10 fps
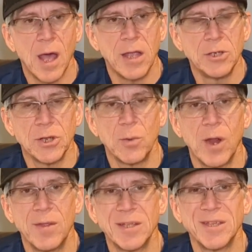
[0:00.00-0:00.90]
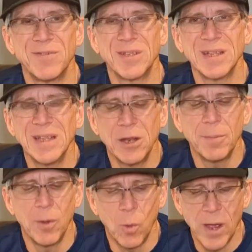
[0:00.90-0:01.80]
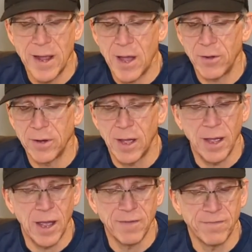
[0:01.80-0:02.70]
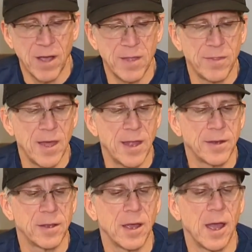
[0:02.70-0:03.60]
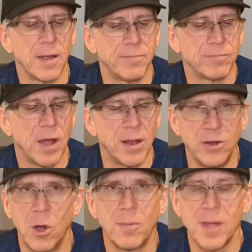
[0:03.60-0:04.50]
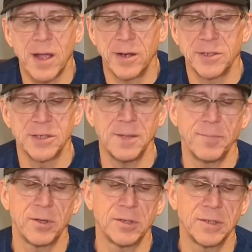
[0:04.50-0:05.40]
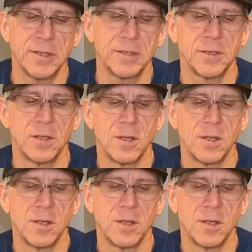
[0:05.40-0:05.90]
I usually wear this if it's a little bit wet out. I find that I know I'm not going to slip because of this